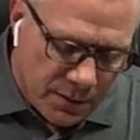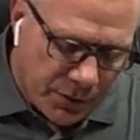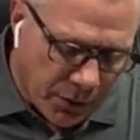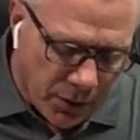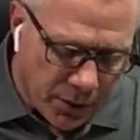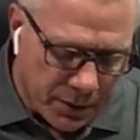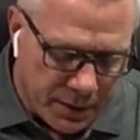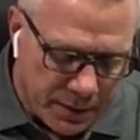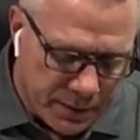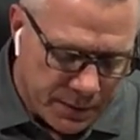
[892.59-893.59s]
third
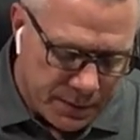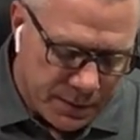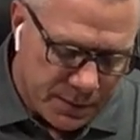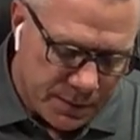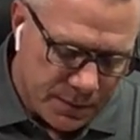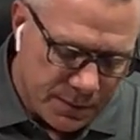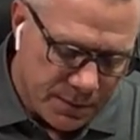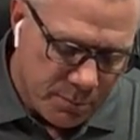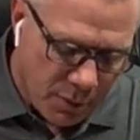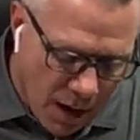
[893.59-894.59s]

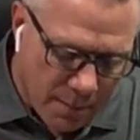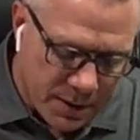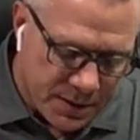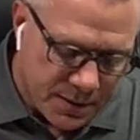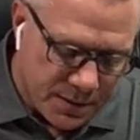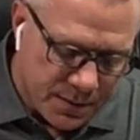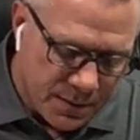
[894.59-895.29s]
promise